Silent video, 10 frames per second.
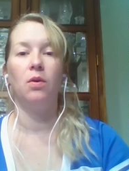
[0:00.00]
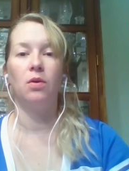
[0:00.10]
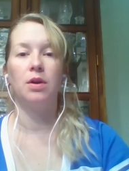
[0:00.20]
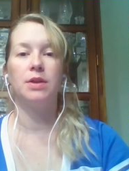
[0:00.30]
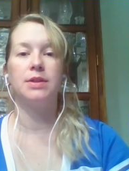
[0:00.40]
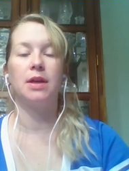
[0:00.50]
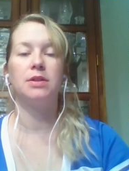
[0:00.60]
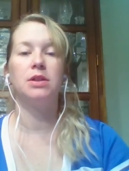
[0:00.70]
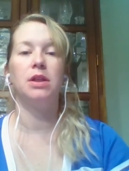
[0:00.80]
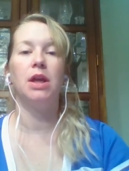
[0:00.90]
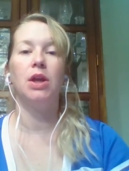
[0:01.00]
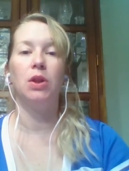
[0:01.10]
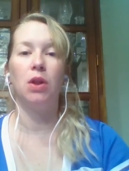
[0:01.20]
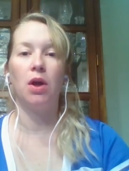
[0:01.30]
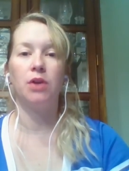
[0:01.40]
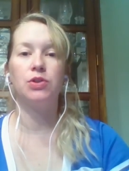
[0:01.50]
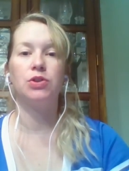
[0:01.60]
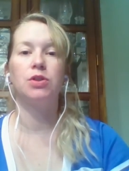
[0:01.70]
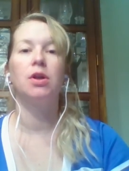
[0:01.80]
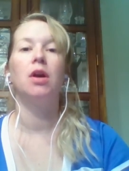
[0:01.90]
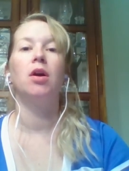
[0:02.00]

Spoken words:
horizontally launched